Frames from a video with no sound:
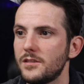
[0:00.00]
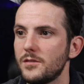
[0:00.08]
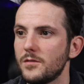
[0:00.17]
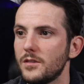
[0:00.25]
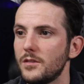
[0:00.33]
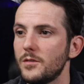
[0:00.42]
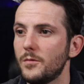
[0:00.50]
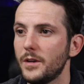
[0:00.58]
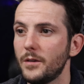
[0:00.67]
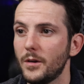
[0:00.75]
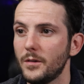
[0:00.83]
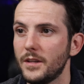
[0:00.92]
to the new
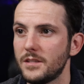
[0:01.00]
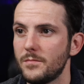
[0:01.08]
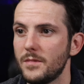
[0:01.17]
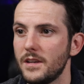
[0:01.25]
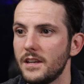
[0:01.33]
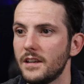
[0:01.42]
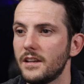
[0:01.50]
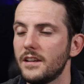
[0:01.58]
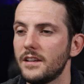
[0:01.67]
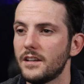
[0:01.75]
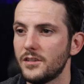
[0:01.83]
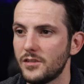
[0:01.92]
ring road that's being
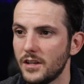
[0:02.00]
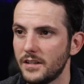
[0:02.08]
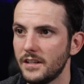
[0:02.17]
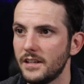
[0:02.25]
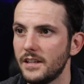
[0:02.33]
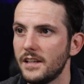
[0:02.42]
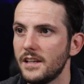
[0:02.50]
constructed.